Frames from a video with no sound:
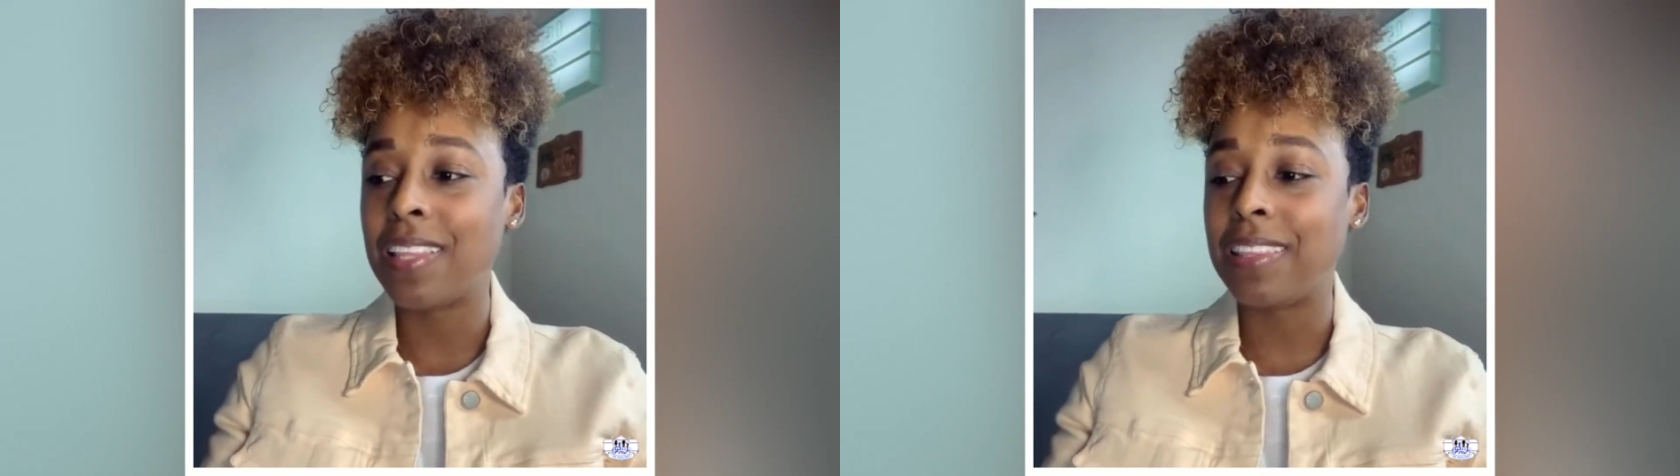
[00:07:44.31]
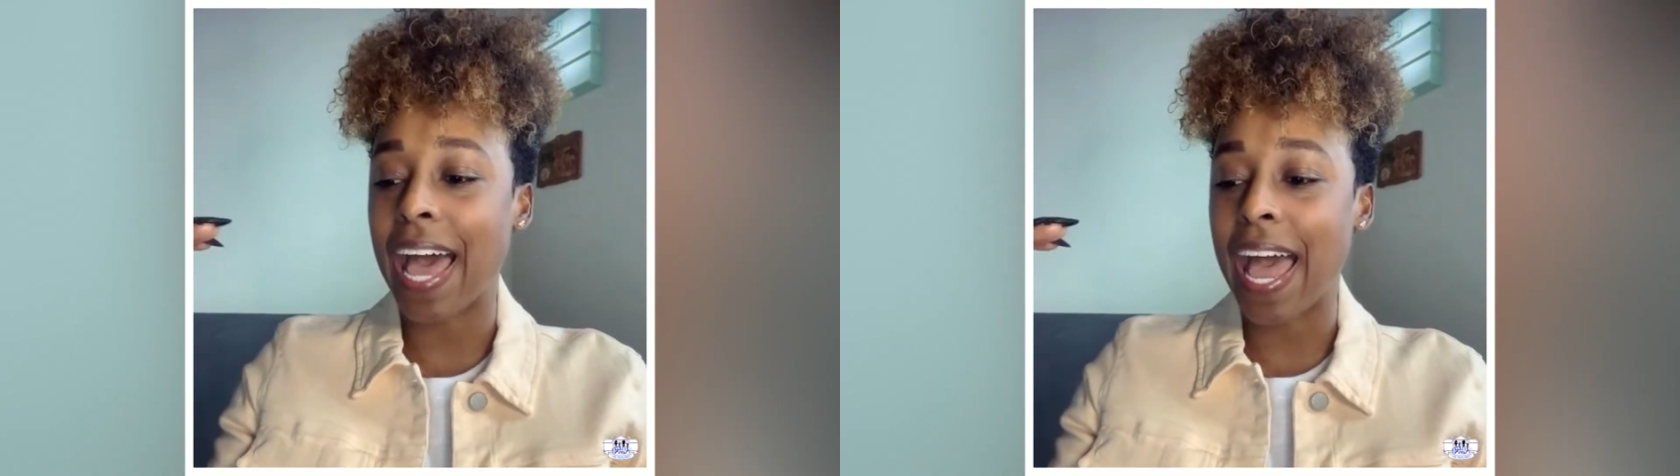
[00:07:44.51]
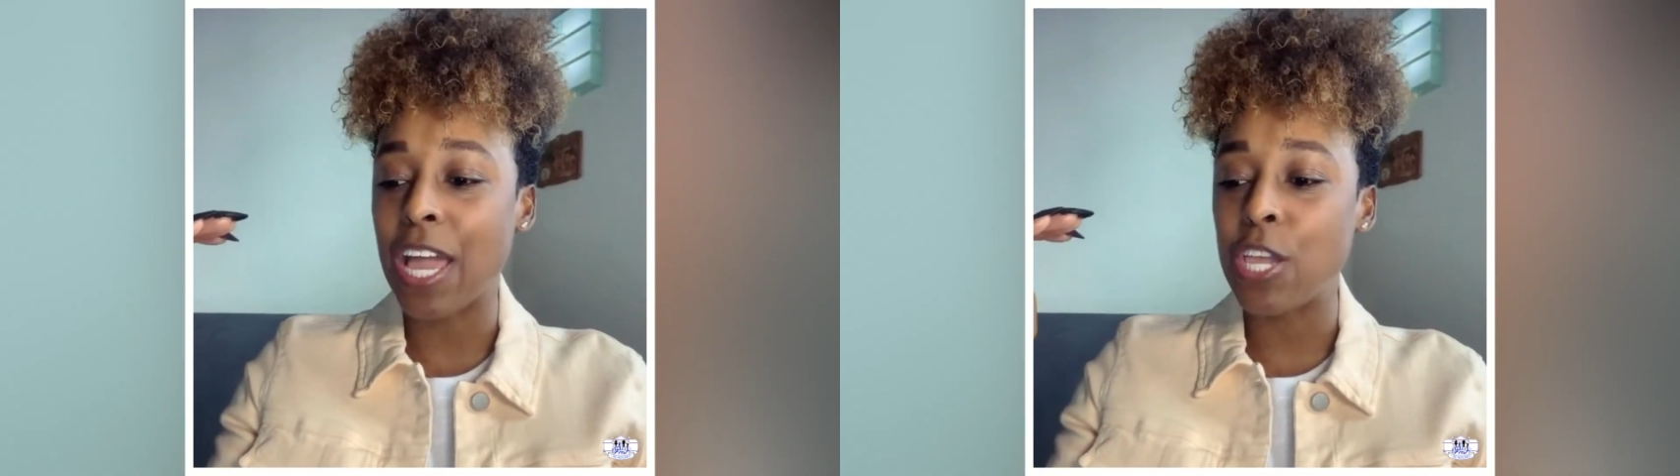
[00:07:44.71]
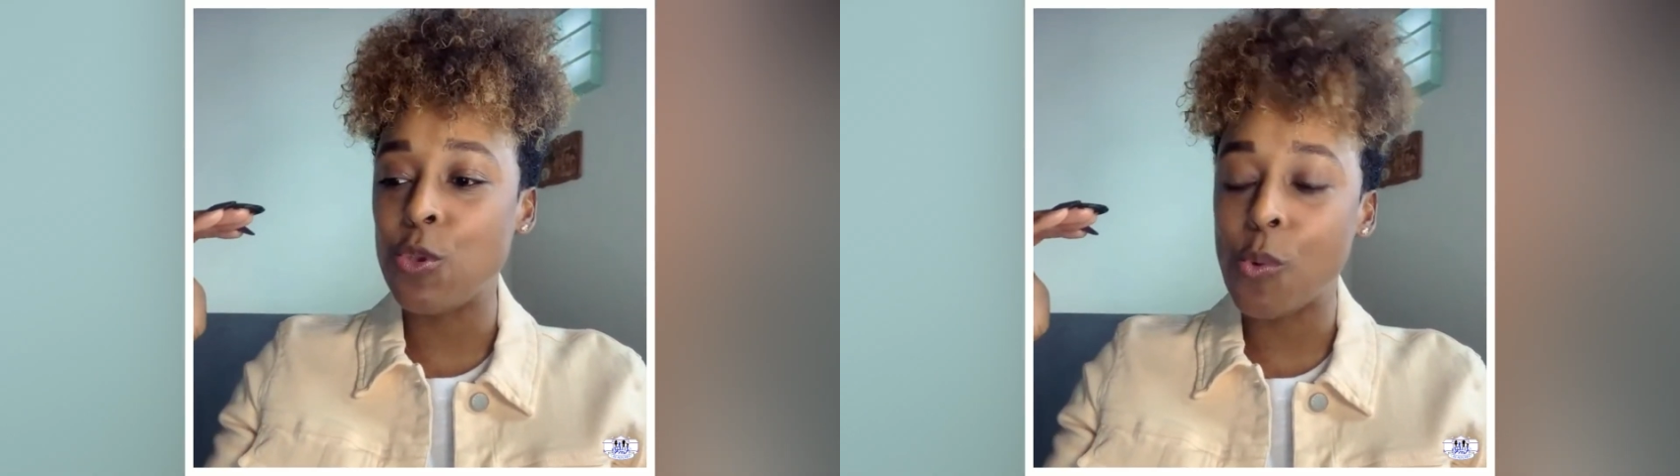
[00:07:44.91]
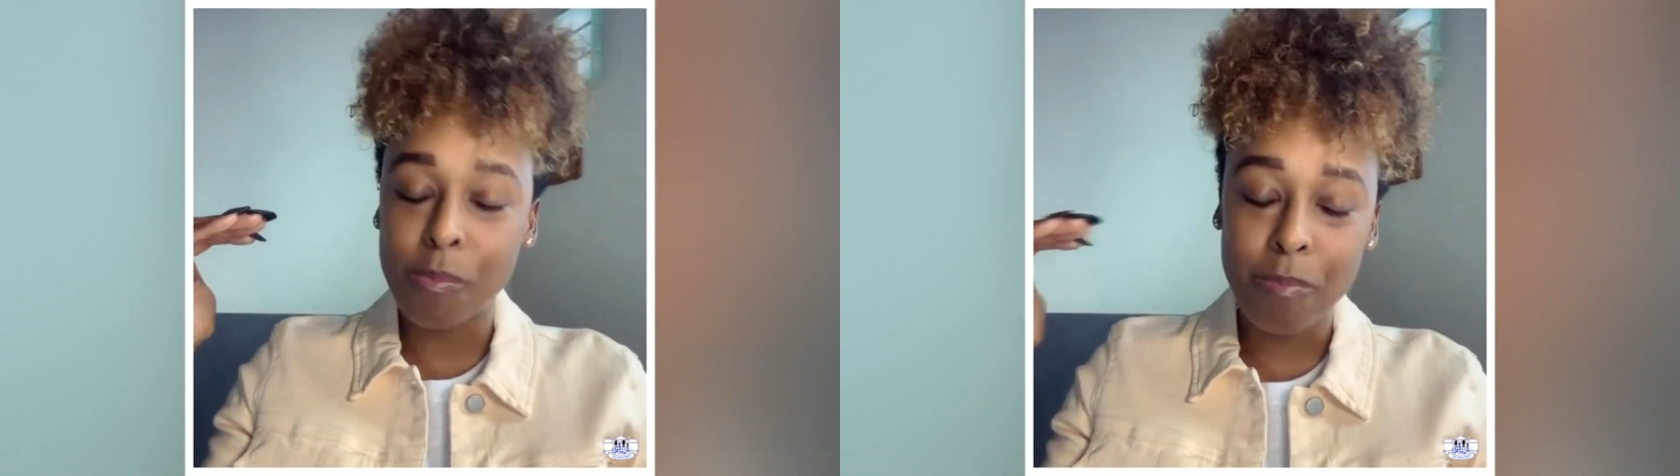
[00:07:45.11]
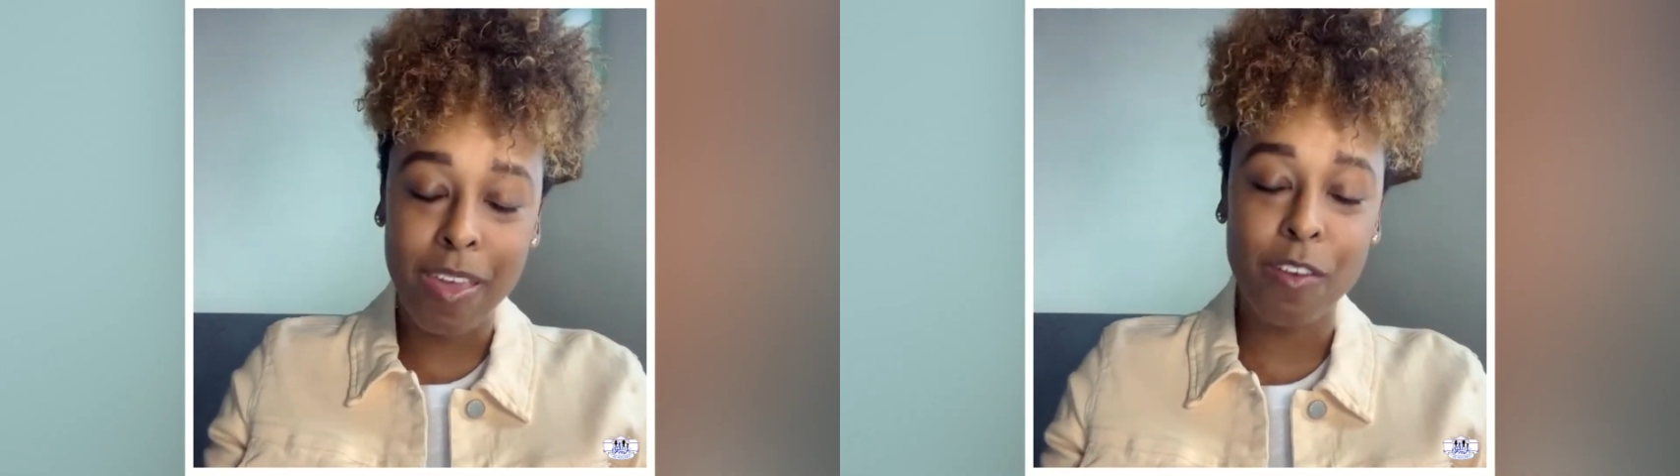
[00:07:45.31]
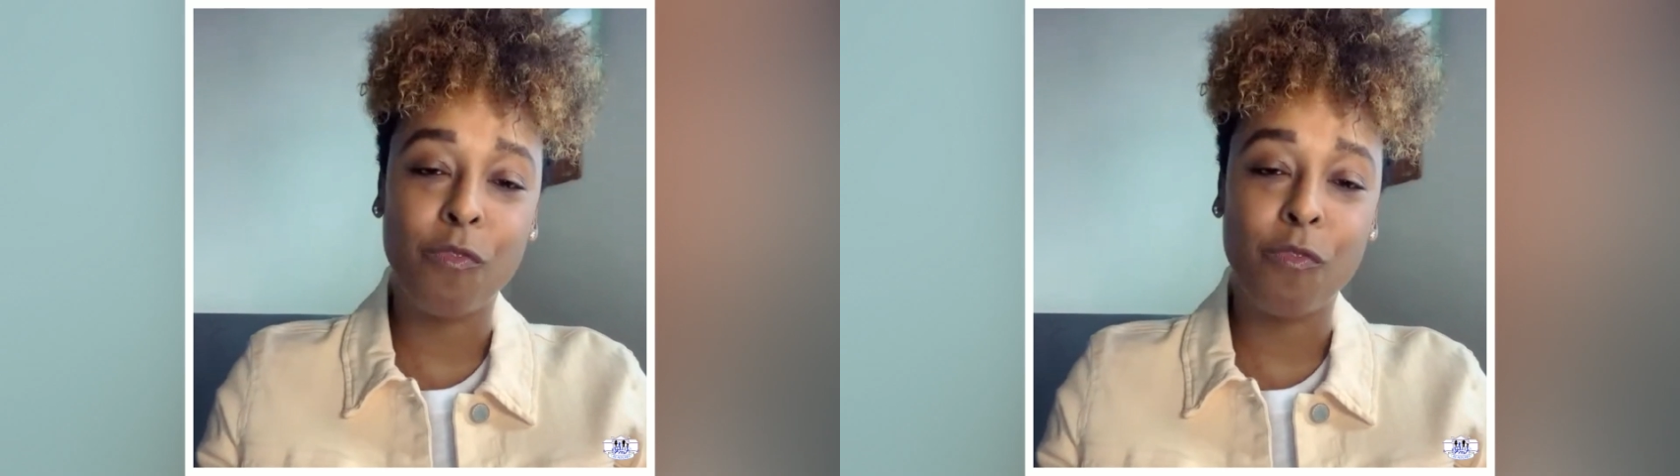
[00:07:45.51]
that you are meant